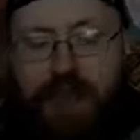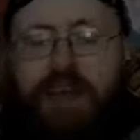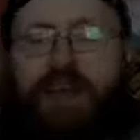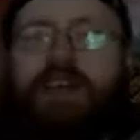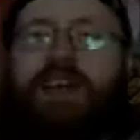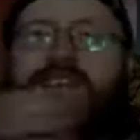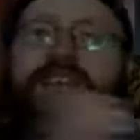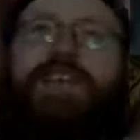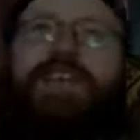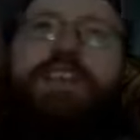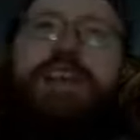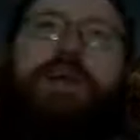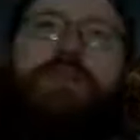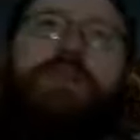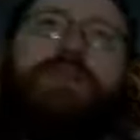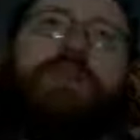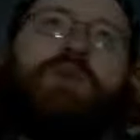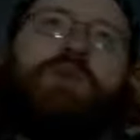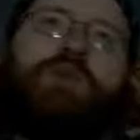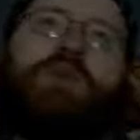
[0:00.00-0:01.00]
Like I see the
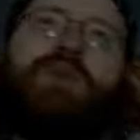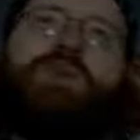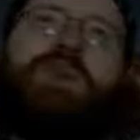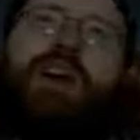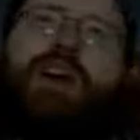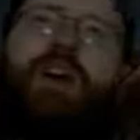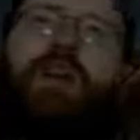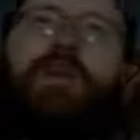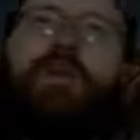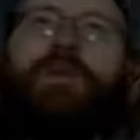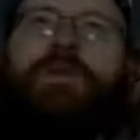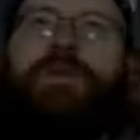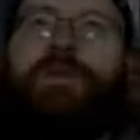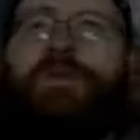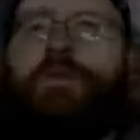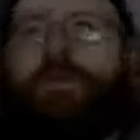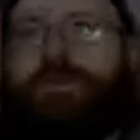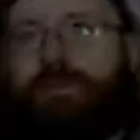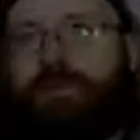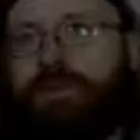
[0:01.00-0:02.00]
episode
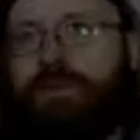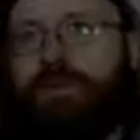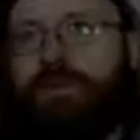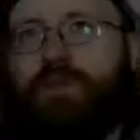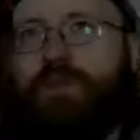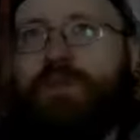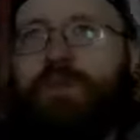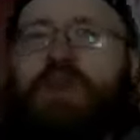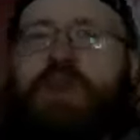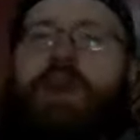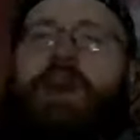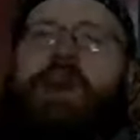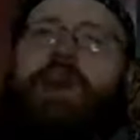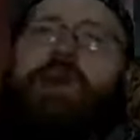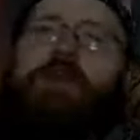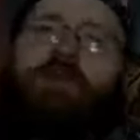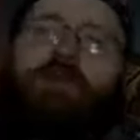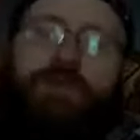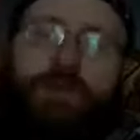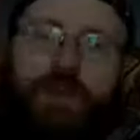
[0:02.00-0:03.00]
itself, it
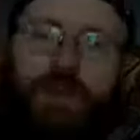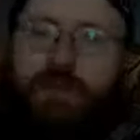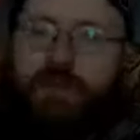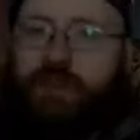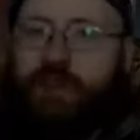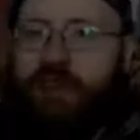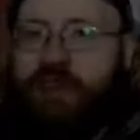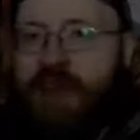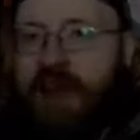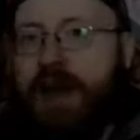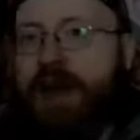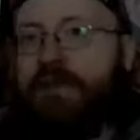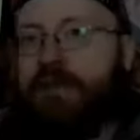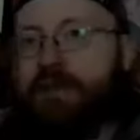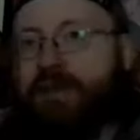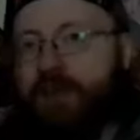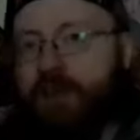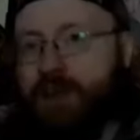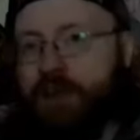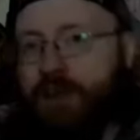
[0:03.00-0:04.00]
was fun for the
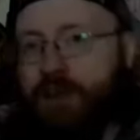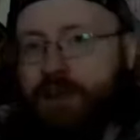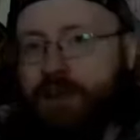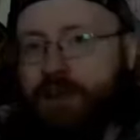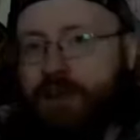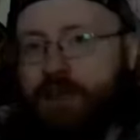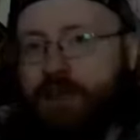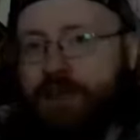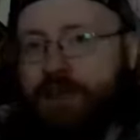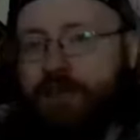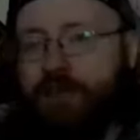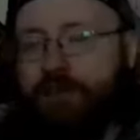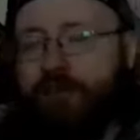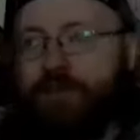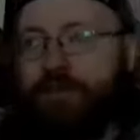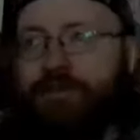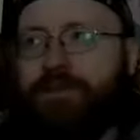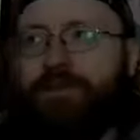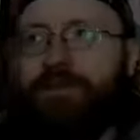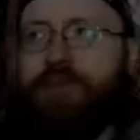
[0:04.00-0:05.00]
novelty of it.
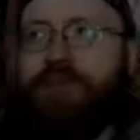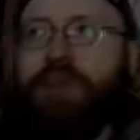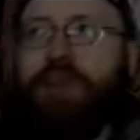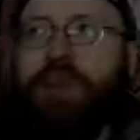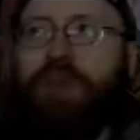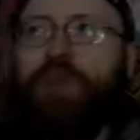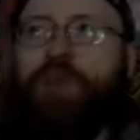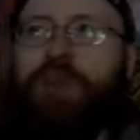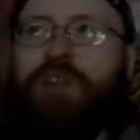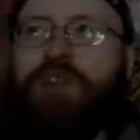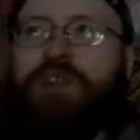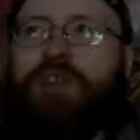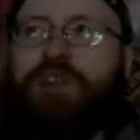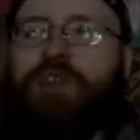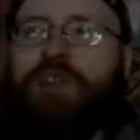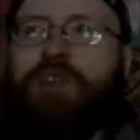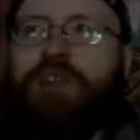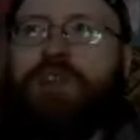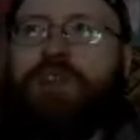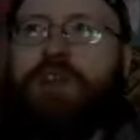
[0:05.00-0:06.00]
It
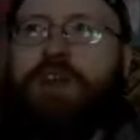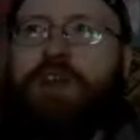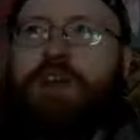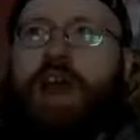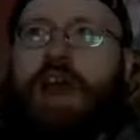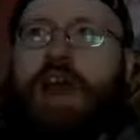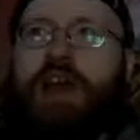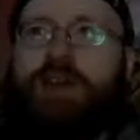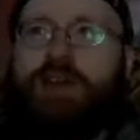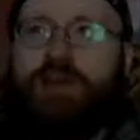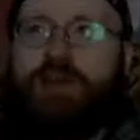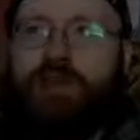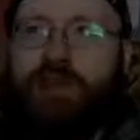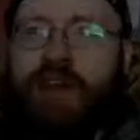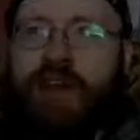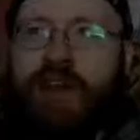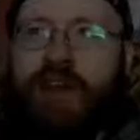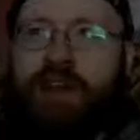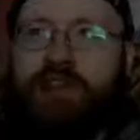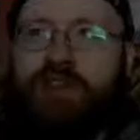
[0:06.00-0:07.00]
wasn't
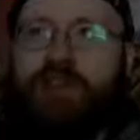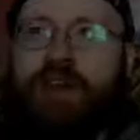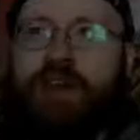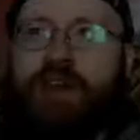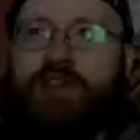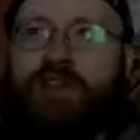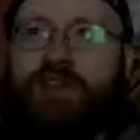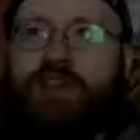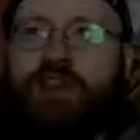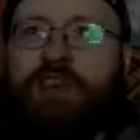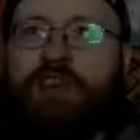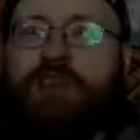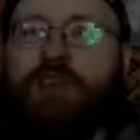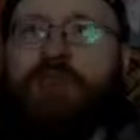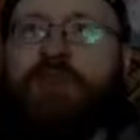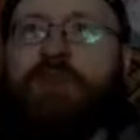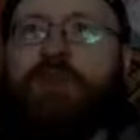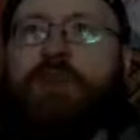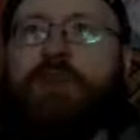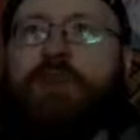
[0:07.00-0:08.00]
action-packed
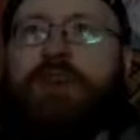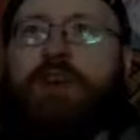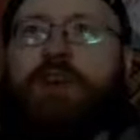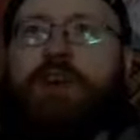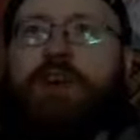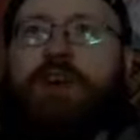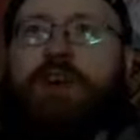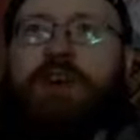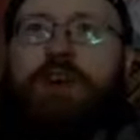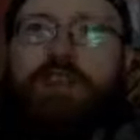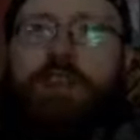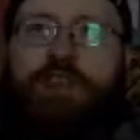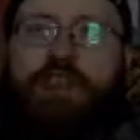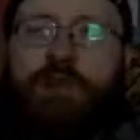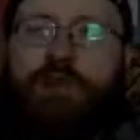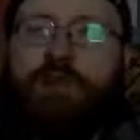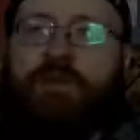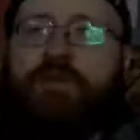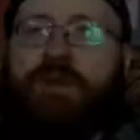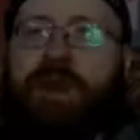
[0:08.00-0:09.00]
until they
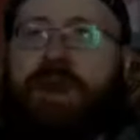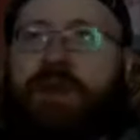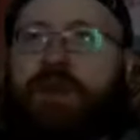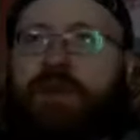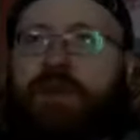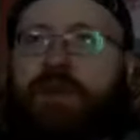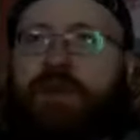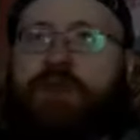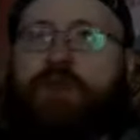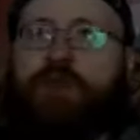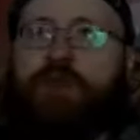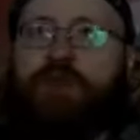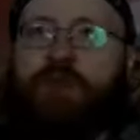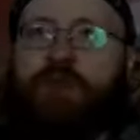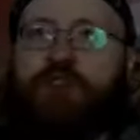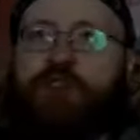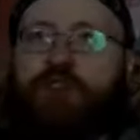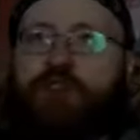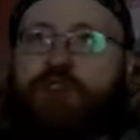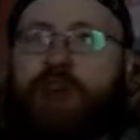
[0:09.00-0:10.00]
were finally
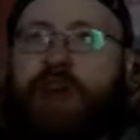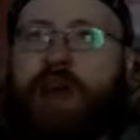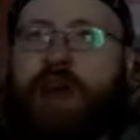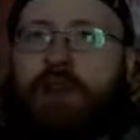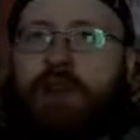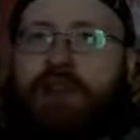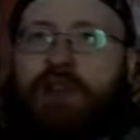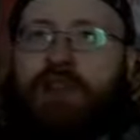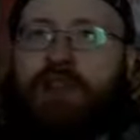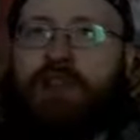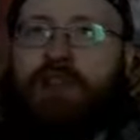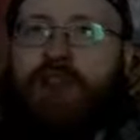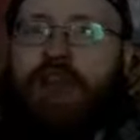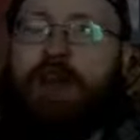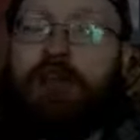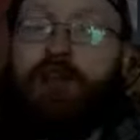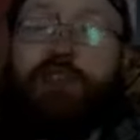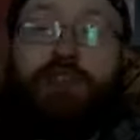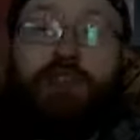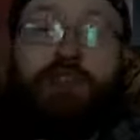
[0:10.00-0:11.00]
doing their challenge. I
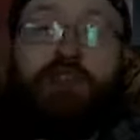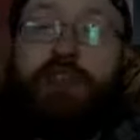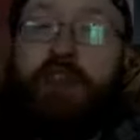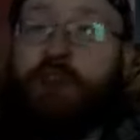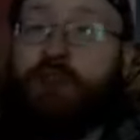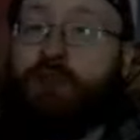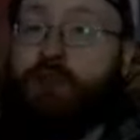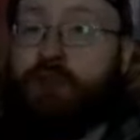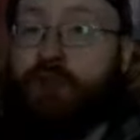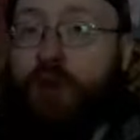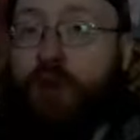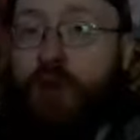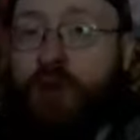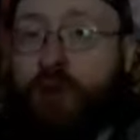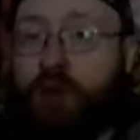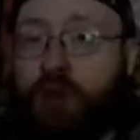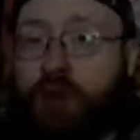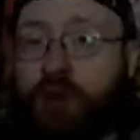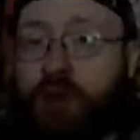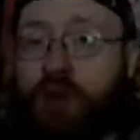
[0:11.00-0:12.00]
wish the challenge was
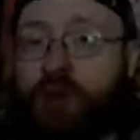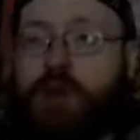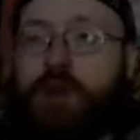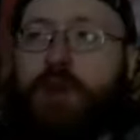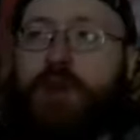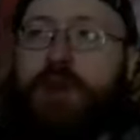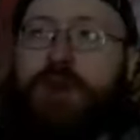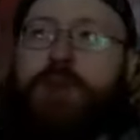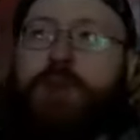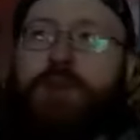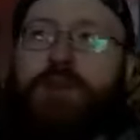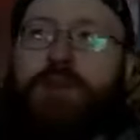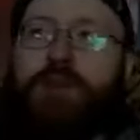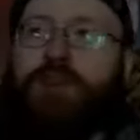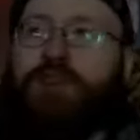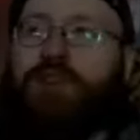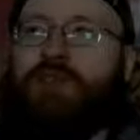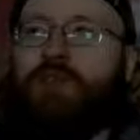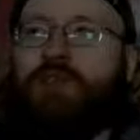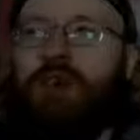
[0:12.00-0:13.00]
longer, but
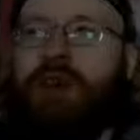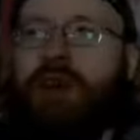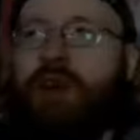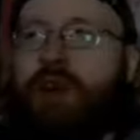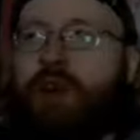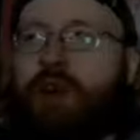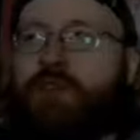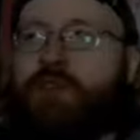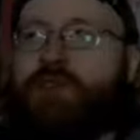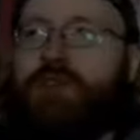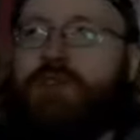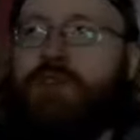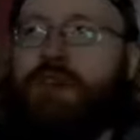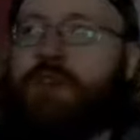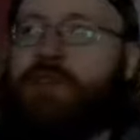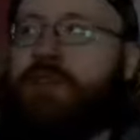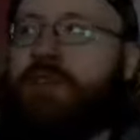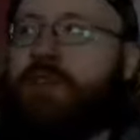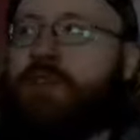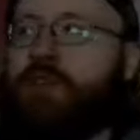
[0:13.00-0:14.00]
it was about a
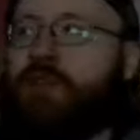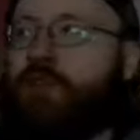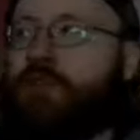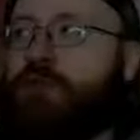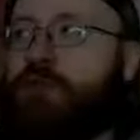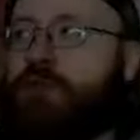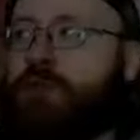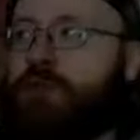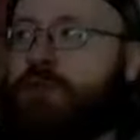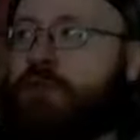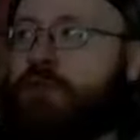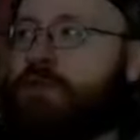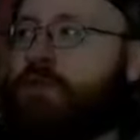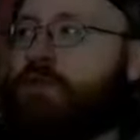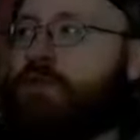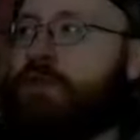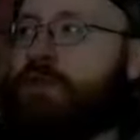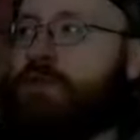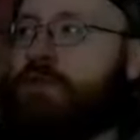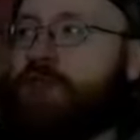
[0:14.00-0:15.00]
minute or two,
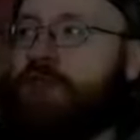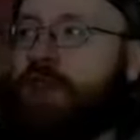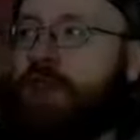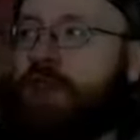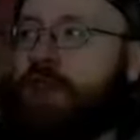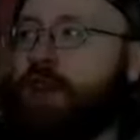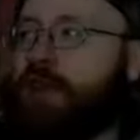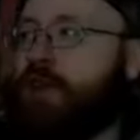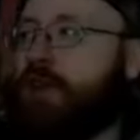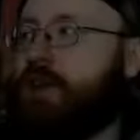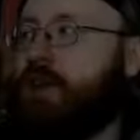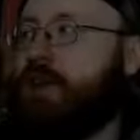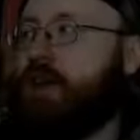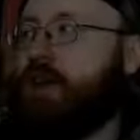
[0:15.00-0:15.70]
give or take.